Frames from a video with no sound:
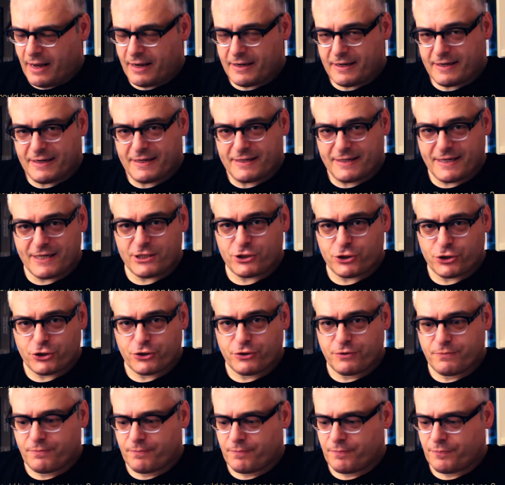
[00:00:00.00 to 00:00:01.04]
And in
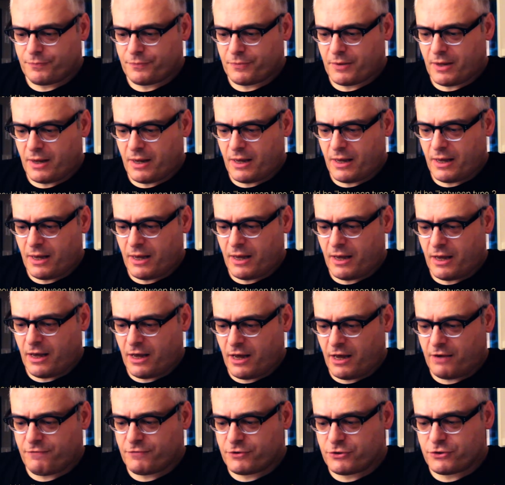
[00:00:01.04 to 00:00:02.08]
addition,
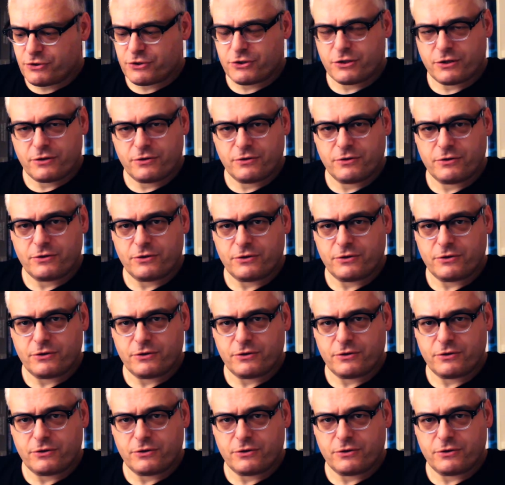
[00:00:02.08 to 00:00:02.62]
Evans